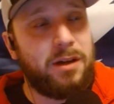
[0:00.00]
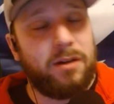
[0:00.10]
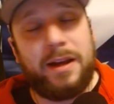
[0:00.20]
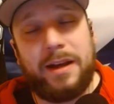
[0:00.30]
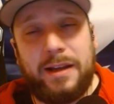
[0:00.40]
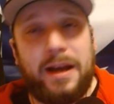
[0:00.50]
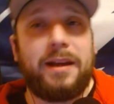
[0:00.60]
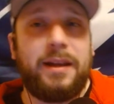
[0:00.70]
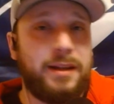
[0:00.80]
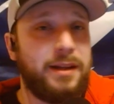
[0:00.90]
okay, yeah,
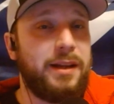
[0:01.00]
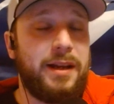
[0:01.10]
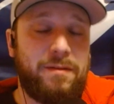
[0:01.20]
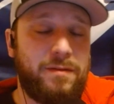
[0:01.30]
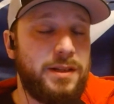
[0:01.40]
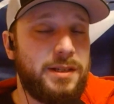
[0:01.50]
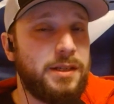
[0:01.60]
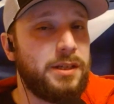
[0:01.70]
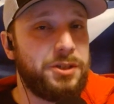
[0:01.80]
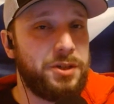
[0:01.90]
he did. He got fleeced
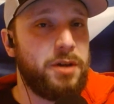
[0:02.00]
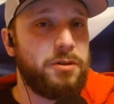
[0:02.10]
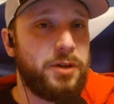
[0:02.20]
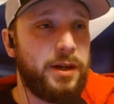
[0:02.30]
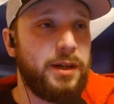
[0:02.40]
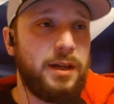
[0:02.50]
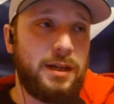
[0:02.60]
in the Janot trade.